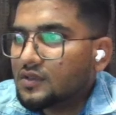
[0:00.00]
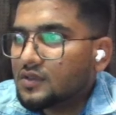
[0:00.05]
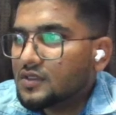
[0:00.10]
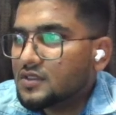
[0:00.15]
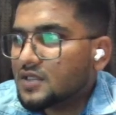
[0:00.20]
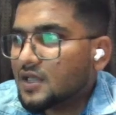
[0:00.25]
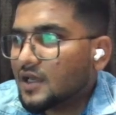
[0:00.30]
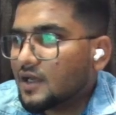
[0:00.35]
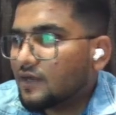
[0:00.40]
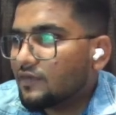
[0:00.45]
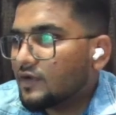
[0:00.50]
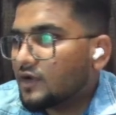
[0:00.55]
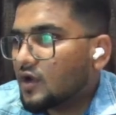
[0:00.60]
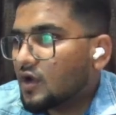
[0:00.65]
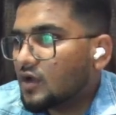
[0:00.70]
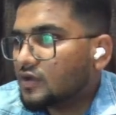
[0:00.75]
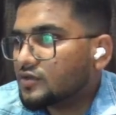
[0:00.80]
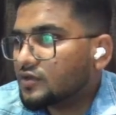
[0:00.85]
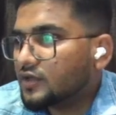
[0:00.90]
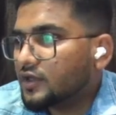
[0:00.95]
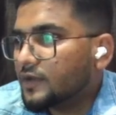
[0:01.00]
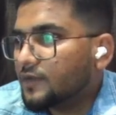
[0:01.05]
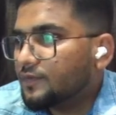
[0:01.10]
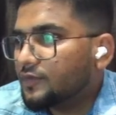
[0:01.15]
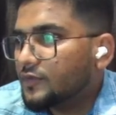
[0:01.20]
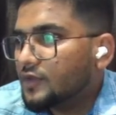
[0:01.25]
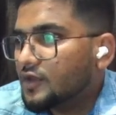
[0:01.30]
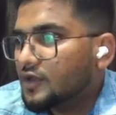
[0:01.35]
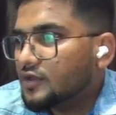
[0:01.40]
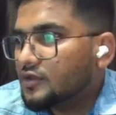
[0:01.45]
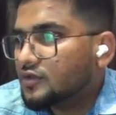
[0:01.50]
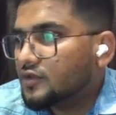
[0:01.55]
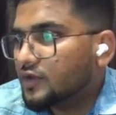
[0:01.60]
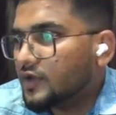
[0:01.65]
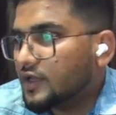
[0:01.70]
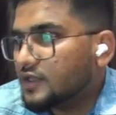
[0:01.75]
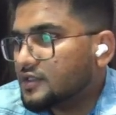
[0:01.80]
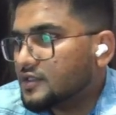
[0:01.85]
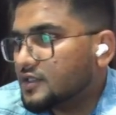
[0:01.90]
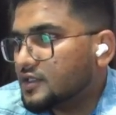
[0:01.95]
these are our logs. Okay, so
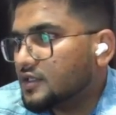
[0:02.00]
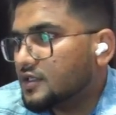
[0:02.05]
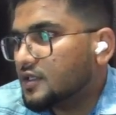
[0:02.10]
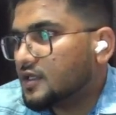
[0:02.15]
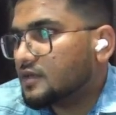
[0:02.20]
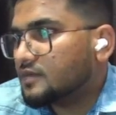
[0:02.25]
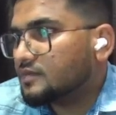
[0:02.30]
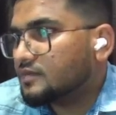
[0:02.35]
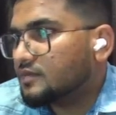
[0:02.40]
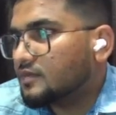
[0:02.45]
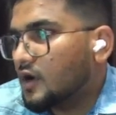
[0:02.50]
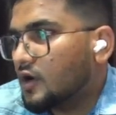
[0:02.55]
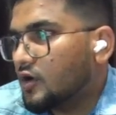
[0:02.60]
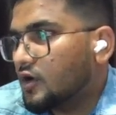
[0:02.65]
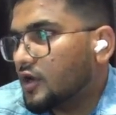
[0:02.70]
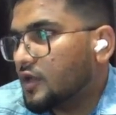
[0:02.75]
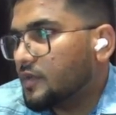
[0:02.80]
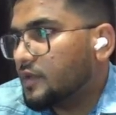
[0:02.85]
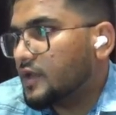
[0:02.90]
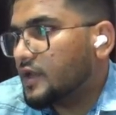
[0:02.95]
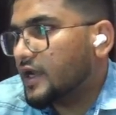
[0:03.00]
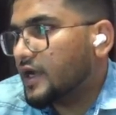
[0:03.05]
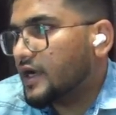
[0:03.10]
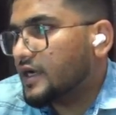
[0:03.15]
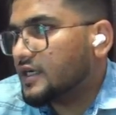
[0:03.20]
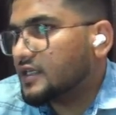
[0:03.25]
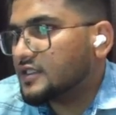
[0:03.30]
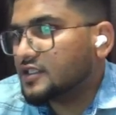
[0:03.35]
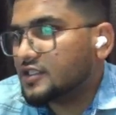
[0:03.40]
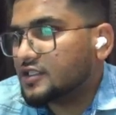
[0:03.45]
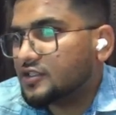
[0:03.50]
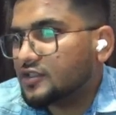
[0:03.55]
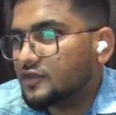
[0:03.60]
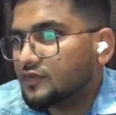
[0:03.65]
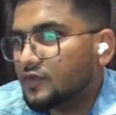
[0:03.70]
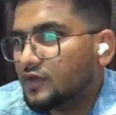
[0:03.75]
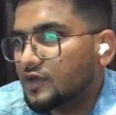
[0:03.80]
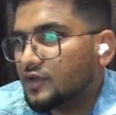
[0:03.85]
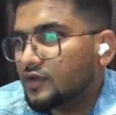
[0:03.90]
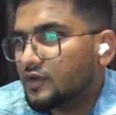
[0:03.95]
you can see here MongoDB connected
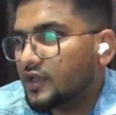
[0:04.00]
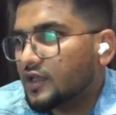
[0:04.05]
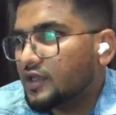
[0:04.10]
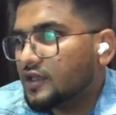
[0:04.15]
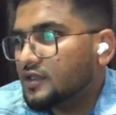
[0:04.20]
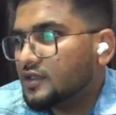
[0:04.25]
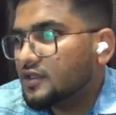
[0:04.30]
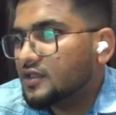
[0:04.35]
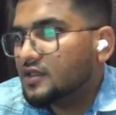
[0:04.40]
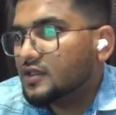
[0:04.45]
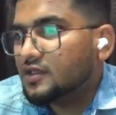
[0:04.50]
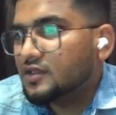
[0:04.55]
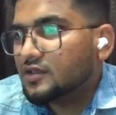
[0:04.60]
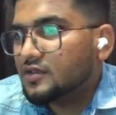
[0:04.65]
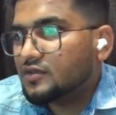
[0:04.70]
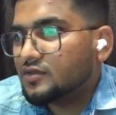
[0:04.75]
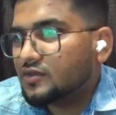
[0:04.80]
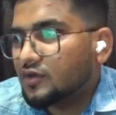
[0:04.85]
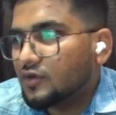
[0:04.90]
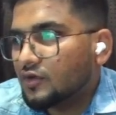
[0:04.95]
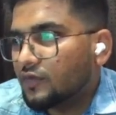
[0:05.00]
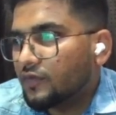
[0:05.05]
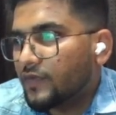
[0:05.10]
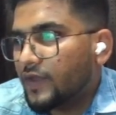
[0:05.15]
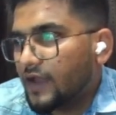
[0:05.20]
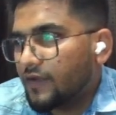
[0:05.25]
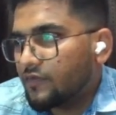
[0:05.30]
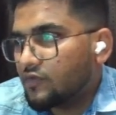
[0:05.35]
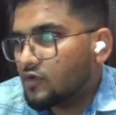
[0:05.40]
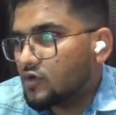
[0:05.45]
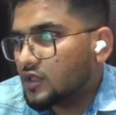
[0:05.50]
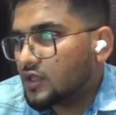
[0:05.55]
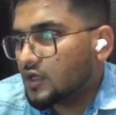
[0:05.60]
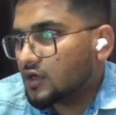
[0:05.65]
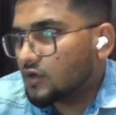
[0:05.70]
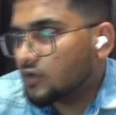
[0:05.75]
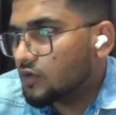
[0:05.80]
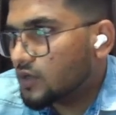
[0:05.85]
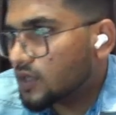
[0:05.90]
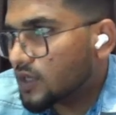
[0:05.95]
successfully. Okay, so we have wrote the
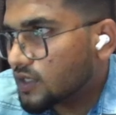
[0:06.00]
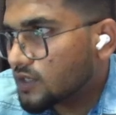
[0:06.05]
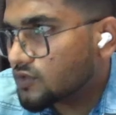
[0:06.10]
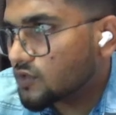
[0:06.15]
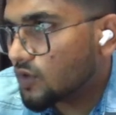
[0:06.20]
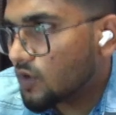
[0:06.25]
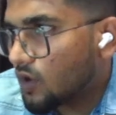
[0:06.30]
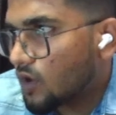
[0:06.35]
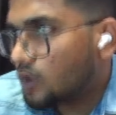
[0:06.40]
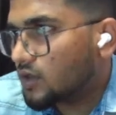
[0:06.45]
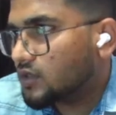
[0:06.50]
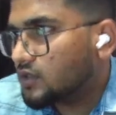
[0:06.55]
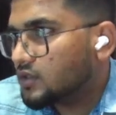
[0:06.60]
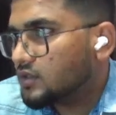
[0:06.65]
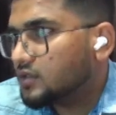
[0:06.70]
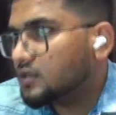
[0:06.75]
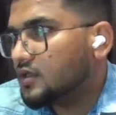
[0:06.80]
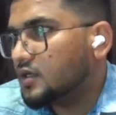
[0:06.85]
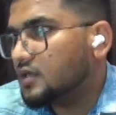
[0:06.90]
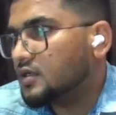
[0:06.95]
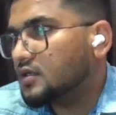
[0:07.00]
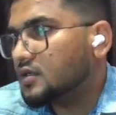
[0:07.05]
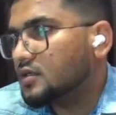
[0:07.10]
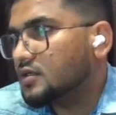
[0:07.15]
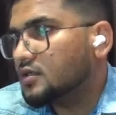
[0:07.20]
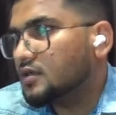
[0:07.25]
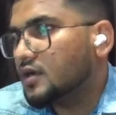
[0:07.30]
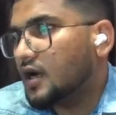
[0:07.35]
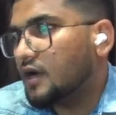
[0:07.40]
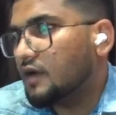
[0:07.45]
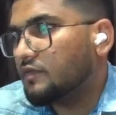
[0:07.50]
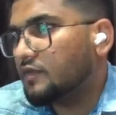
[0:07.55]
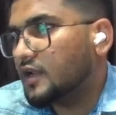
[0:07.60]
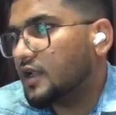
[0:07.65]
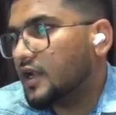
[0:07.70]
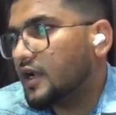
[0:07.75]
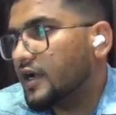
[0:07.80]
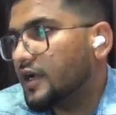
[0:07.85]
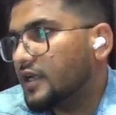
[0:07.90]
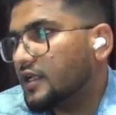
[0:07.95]
code console log that after
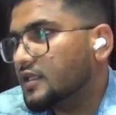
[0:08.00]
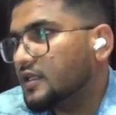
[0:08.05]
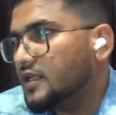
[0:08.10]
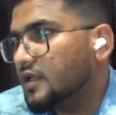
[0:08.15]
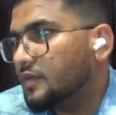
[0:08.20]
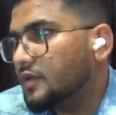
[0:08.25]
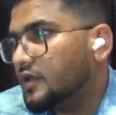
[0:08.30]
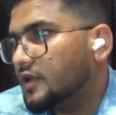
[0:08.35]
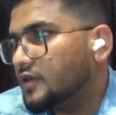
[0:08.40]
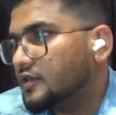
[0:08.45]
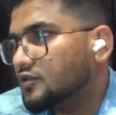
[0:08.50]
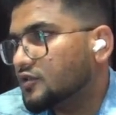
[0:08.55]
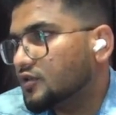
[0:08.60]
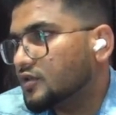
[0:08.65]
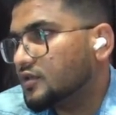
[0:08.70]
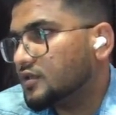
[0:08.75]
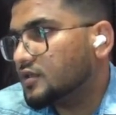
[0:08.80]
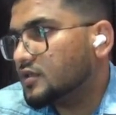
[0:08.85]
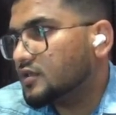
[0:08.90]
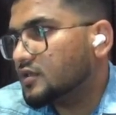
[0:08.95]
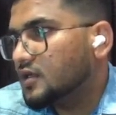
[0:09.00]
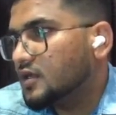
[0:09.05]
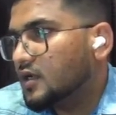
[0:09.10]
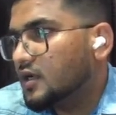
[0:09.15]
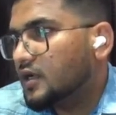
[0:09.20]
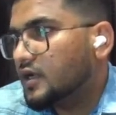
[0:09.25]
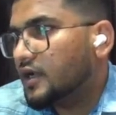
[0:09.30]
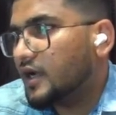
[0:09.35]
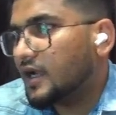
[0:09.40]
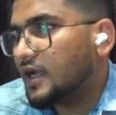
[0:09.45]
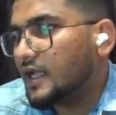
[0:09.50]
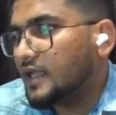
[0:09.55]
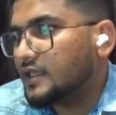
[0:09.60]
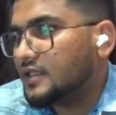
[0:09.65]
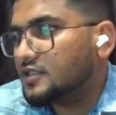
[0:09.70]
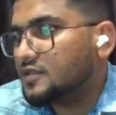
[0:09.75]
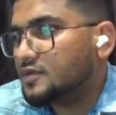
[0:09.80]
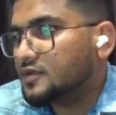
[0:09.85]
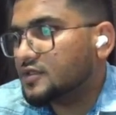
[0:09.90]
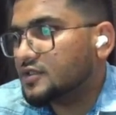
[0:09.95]
connecting DB it should get like
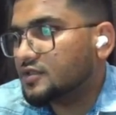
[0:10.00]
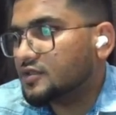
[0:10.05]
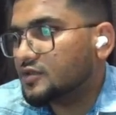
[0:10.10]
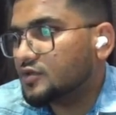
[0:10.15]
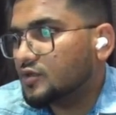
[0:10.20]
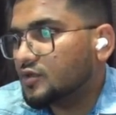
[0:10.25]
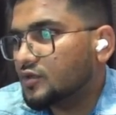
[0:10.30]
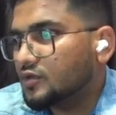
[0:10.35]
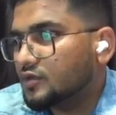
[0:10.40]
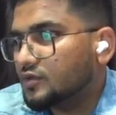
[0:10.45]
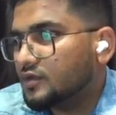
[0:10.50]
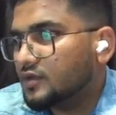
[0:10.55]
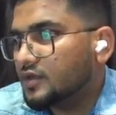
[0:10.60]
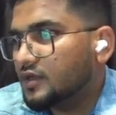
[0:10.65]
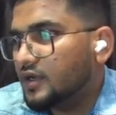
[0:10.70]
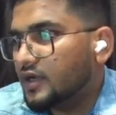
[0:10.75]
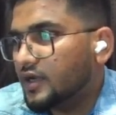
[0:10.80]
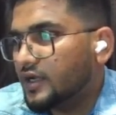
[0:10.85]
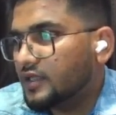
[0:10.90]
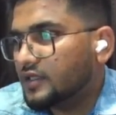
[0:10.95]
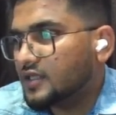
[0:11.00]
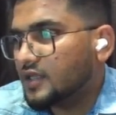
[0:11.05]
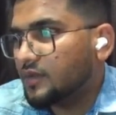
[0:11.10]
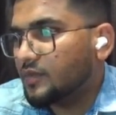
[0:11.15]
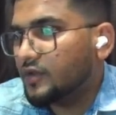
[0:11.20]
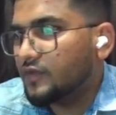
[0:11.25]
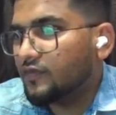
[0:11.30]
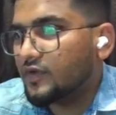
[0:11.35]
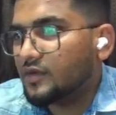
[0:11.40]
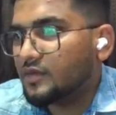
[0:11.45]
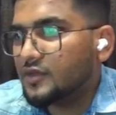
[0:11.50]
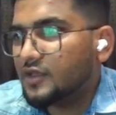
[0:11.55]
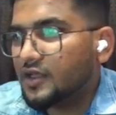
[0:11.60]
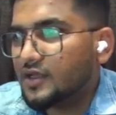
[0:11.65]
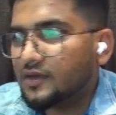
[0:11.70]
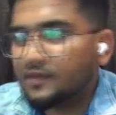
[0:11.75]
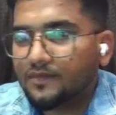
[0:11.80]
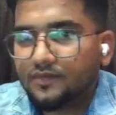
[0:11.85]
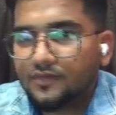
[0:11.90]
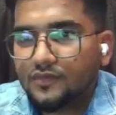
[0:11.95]
this message, so it is coming from there.